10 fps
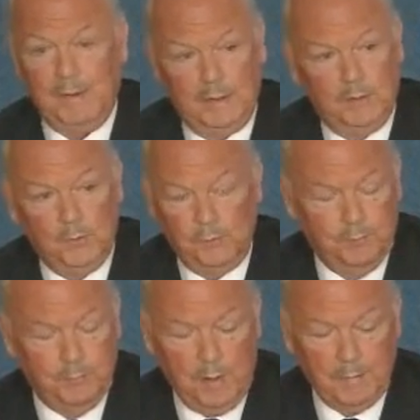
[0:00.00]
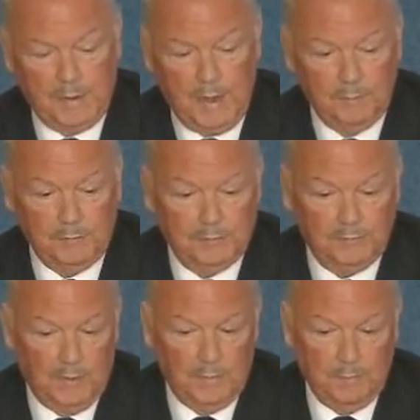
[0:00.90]
who probably comes
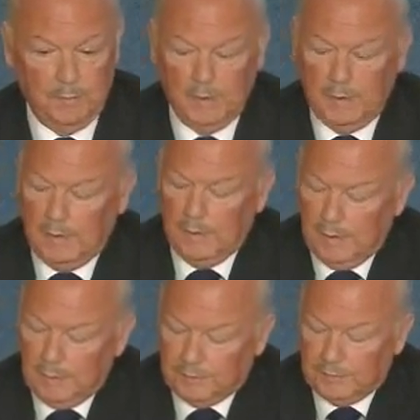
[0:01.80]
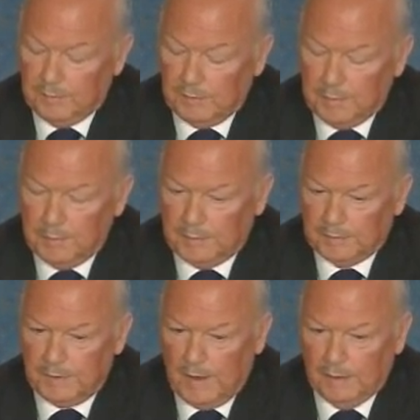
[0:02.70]
from the civil liberties
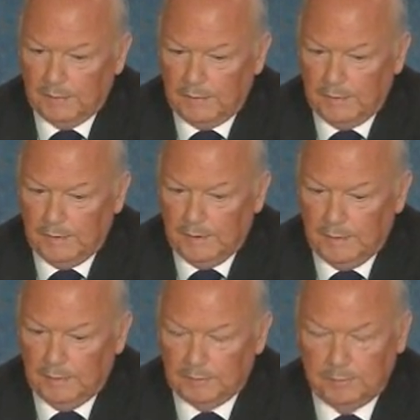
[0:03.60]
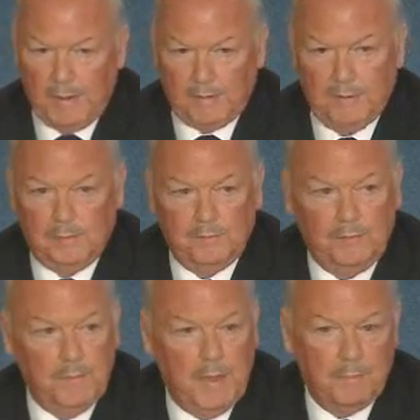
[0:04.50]
side of the spectrum,
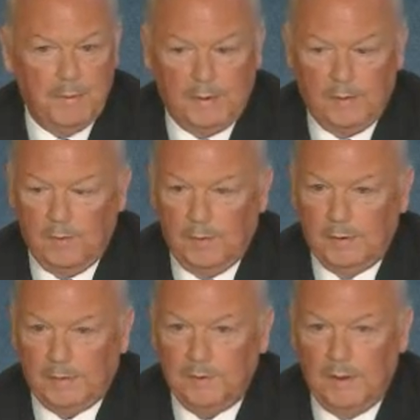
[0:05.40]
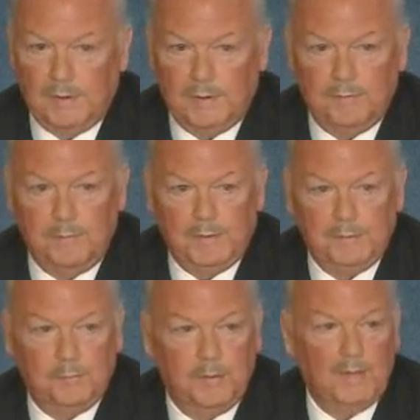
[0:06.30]
from EPIC or Electronic
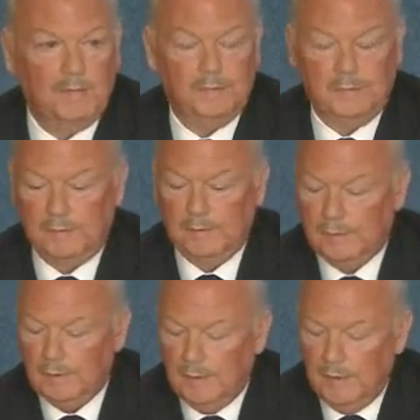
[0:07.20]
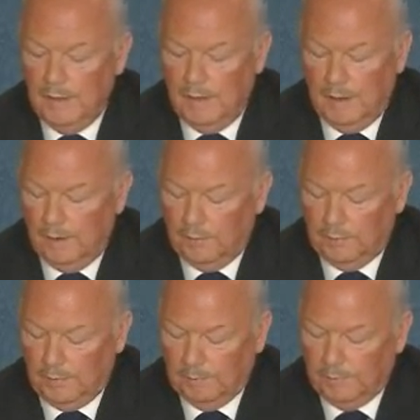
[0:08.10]
Information Privacy, or
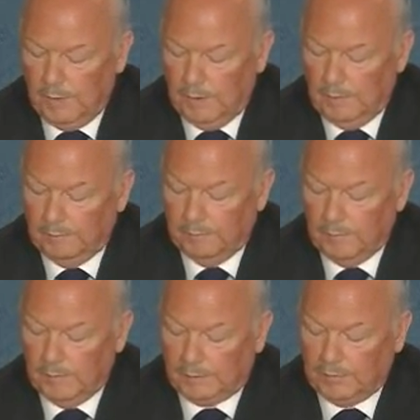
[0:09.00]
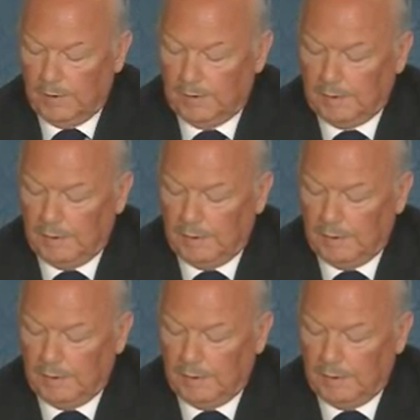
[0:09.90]
the Electronic